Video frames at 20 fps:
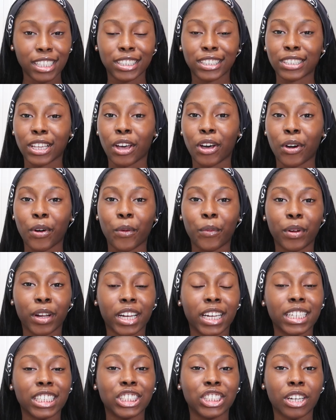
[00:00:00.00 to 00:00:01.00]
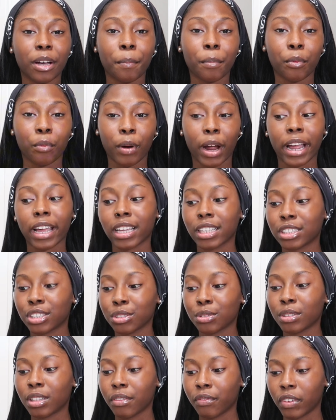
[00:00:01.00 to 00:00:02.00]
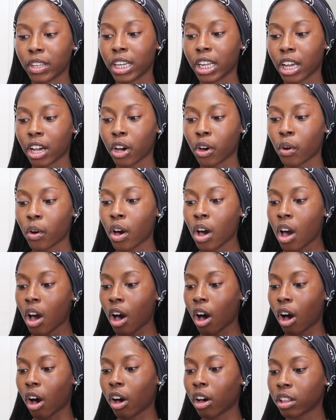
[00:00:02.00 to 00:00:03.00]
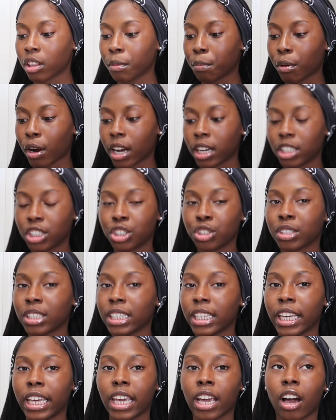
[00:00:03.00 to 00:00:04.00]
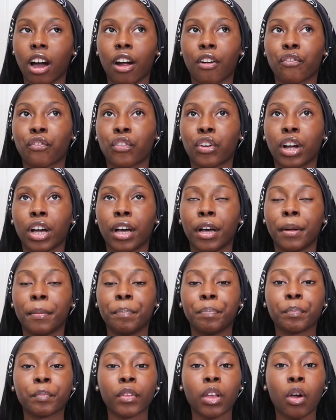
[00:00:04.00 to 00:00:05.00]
So we're gonna jump right into the video. All the products you can get are from